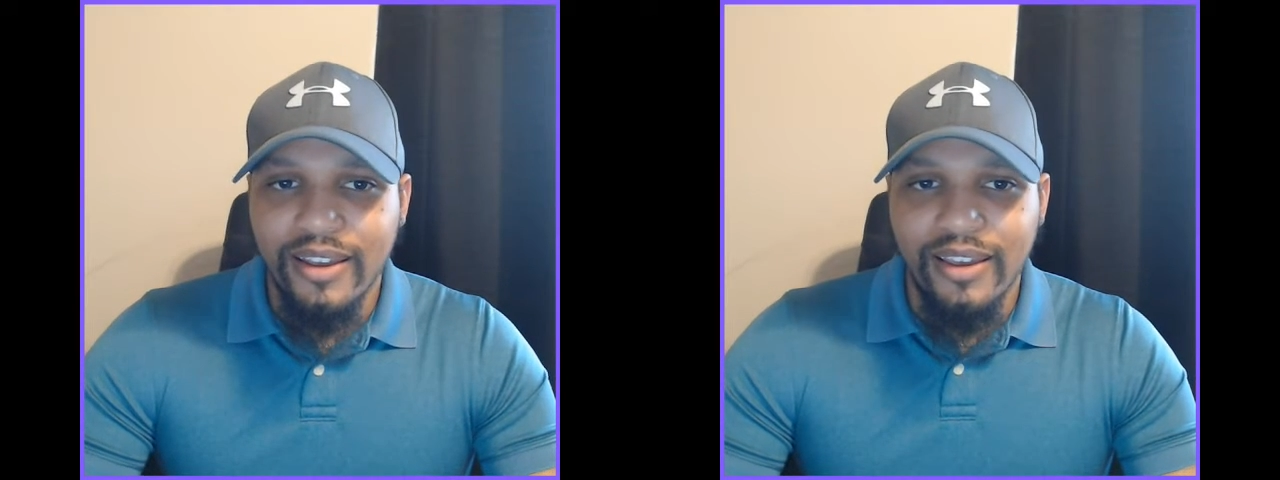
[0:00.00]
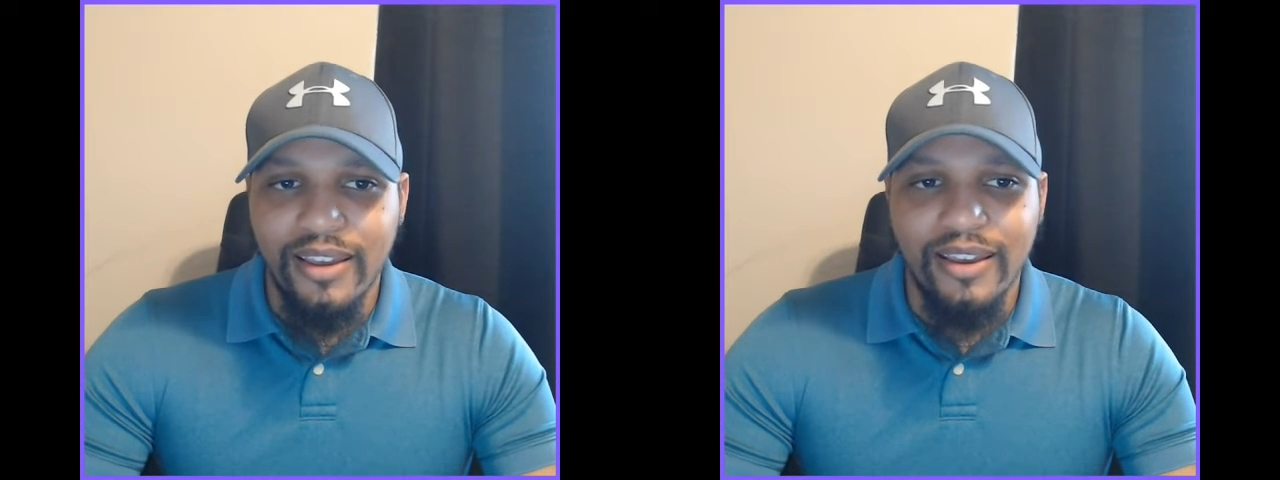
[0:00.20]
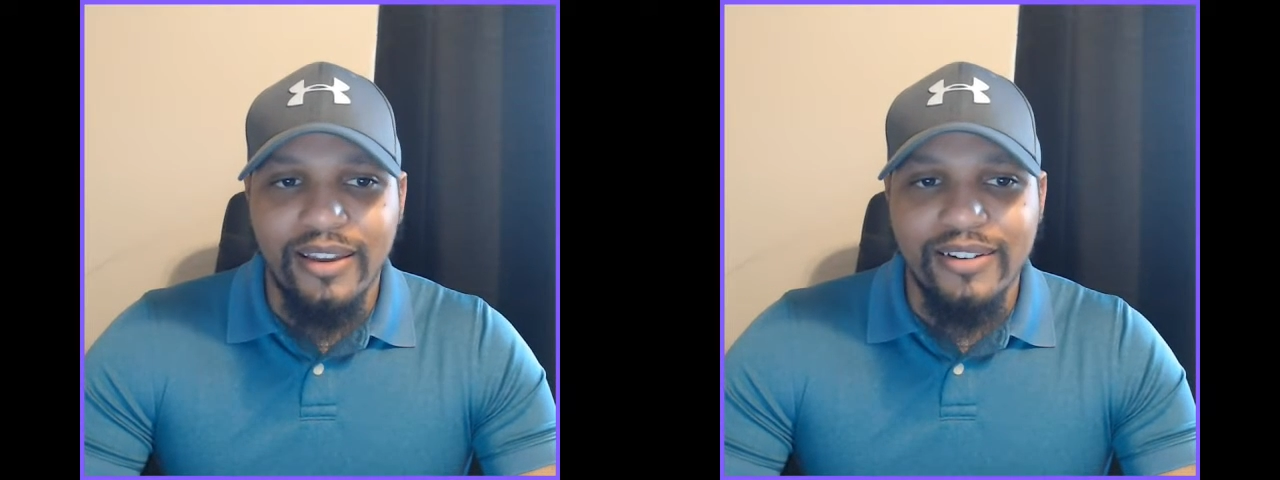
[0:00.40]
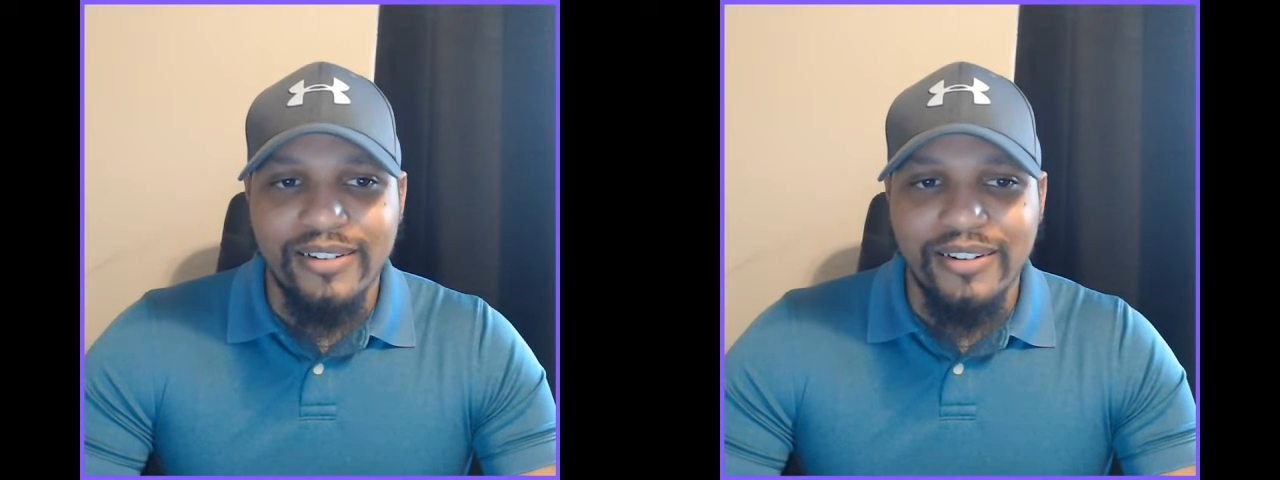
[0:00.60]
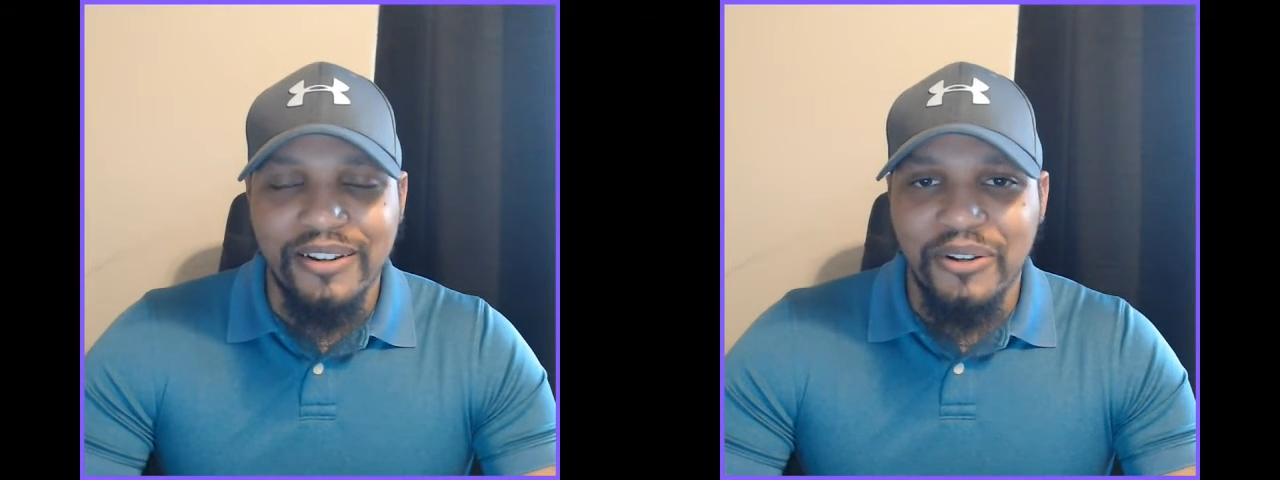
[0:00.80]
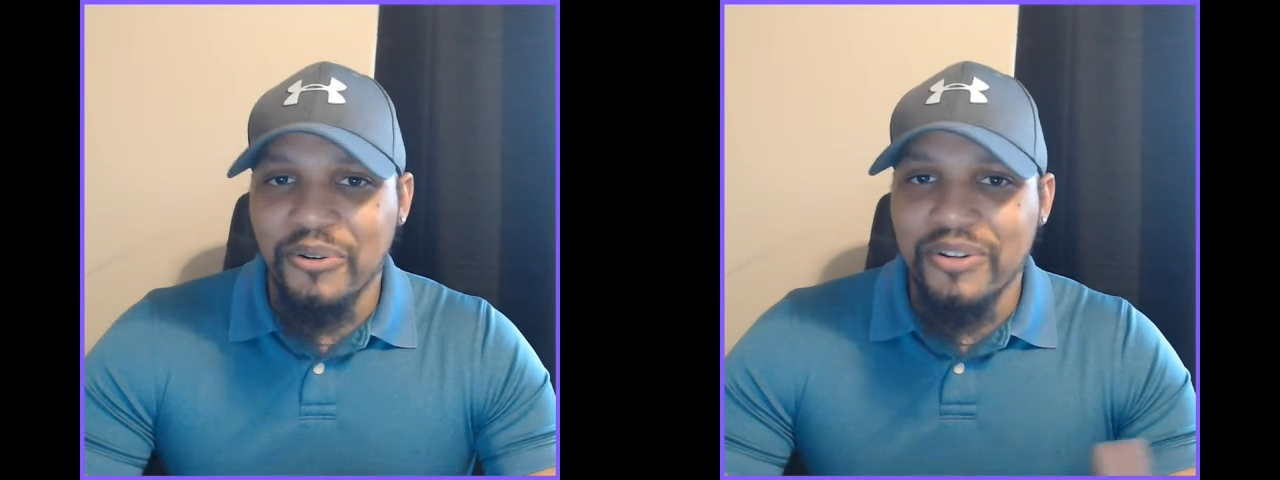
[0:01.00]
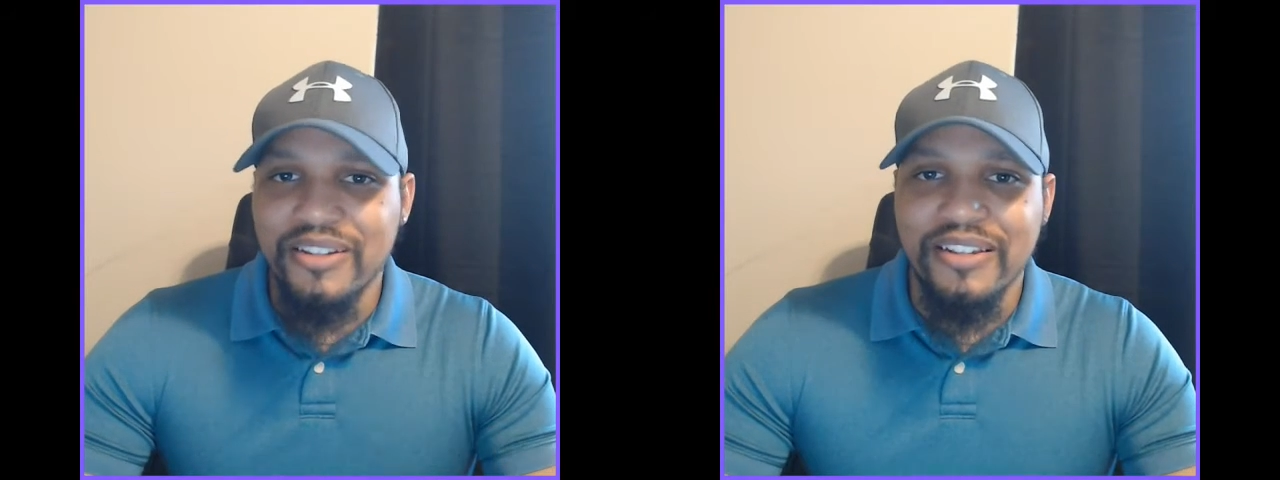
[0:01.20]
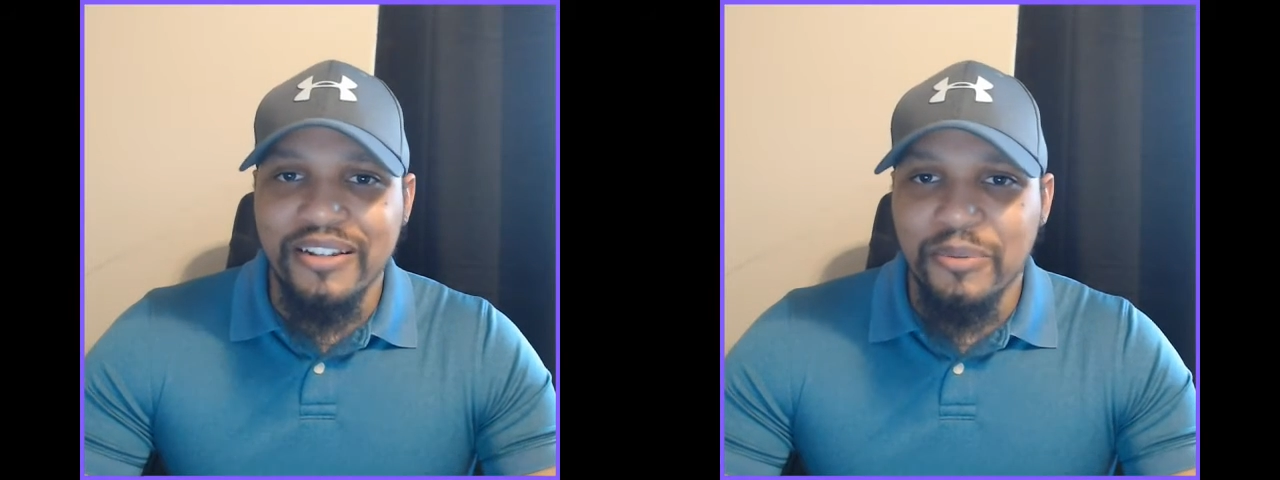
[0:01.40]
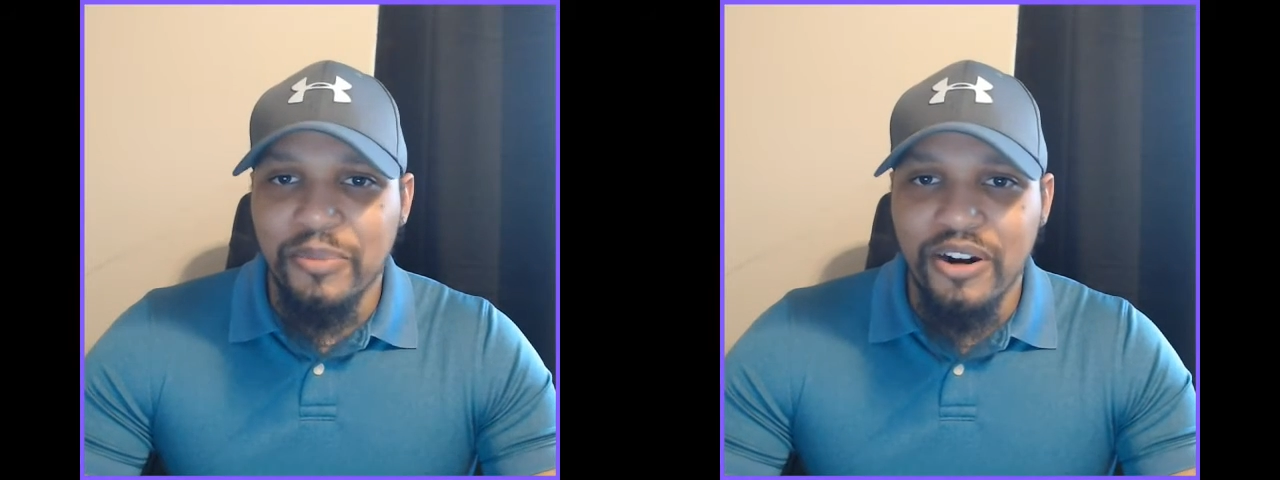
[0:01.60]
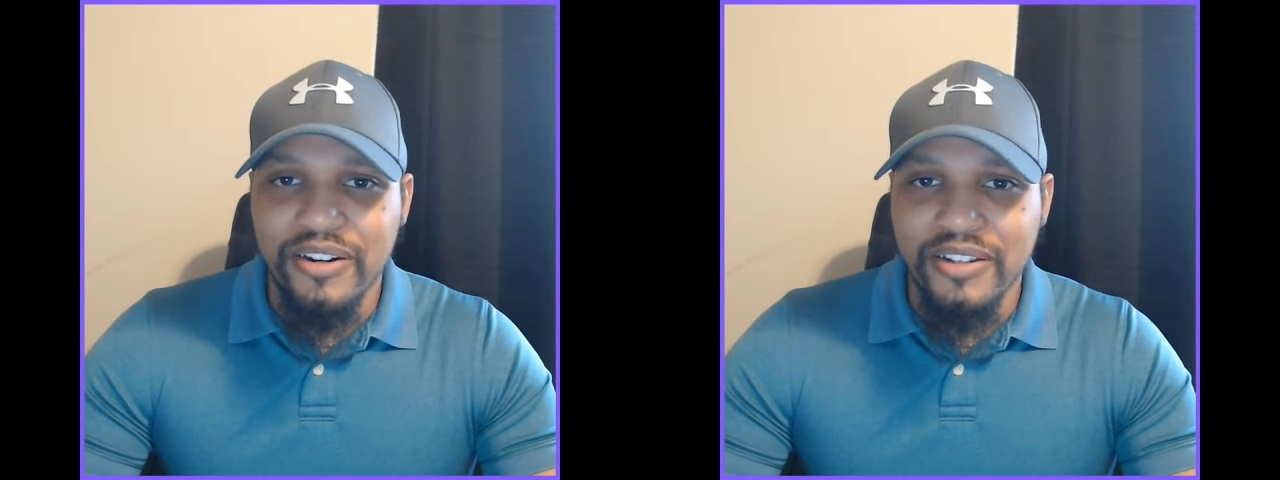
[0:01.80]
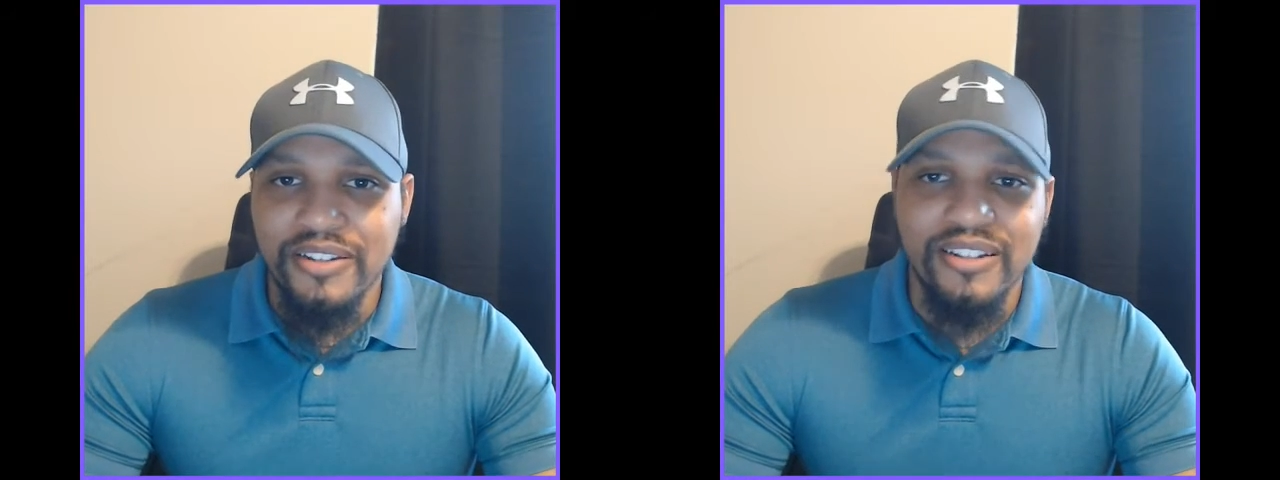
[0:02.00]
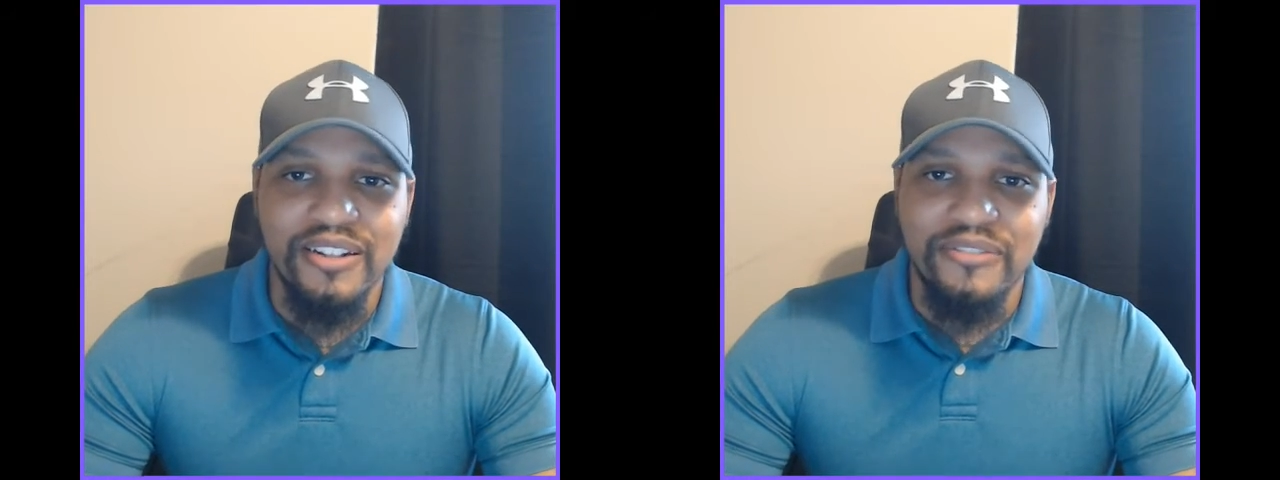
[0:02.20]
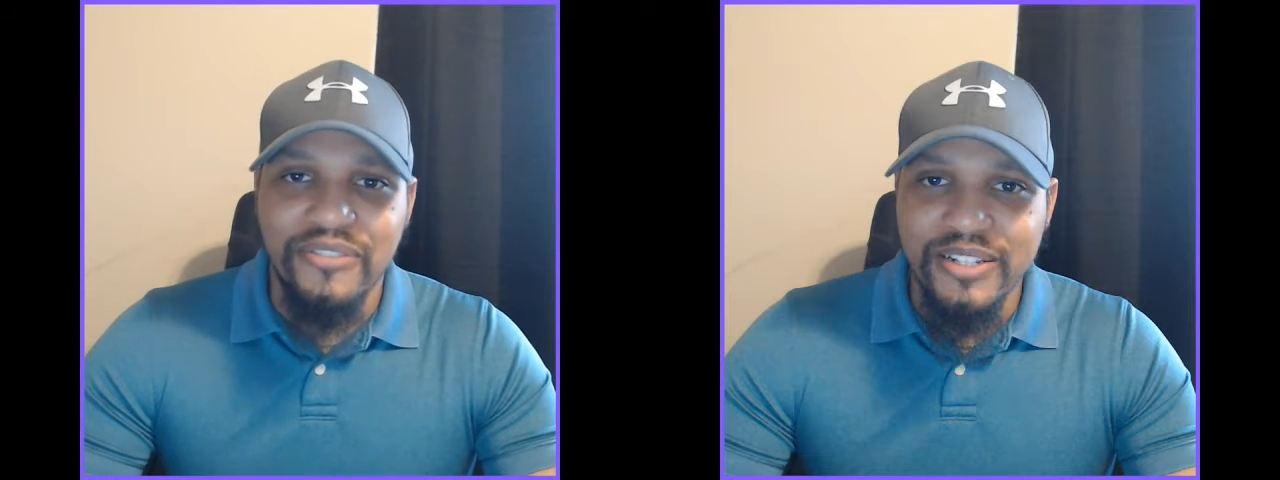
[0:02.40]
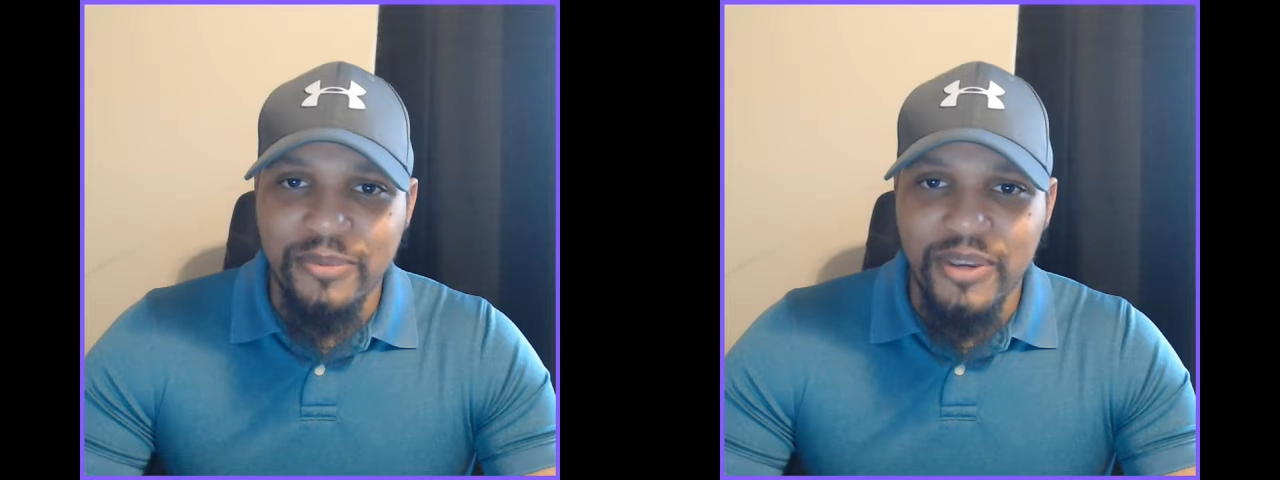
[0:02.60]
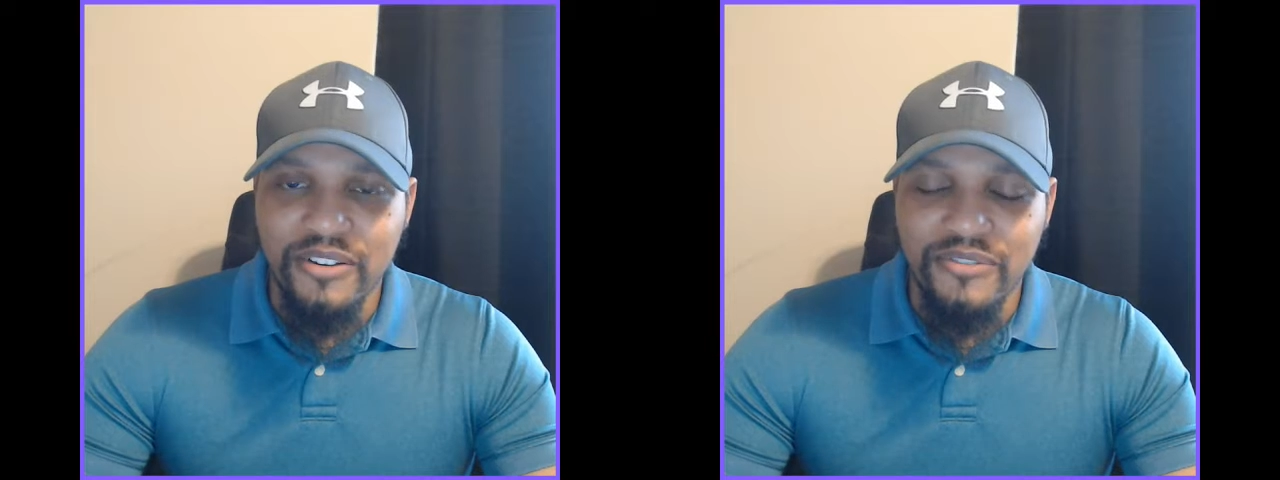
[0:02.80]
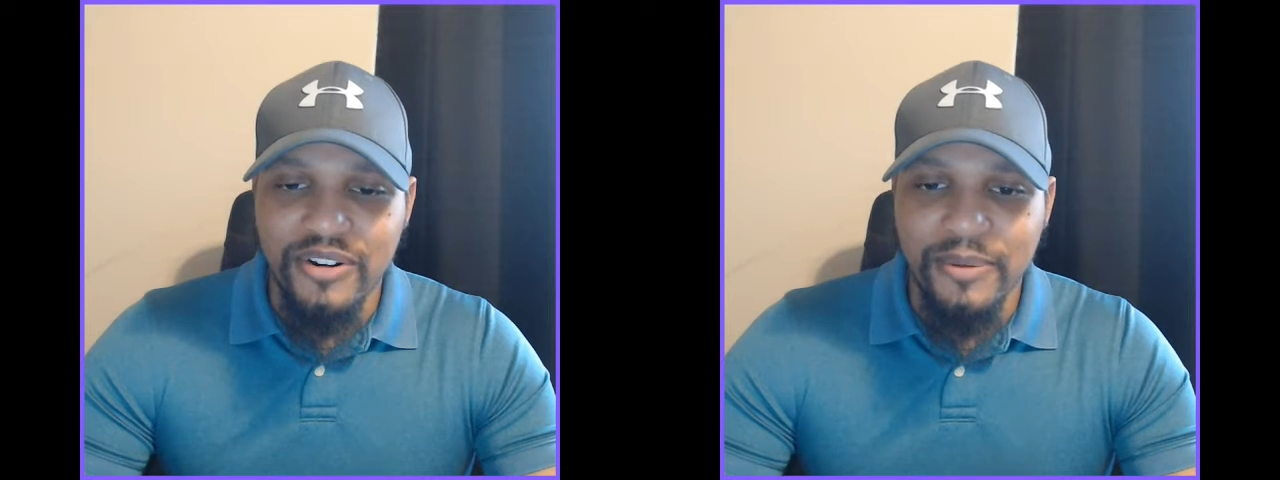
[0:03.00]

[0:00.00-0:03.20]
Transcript: and he's getting a party, he's getting a feast made for him.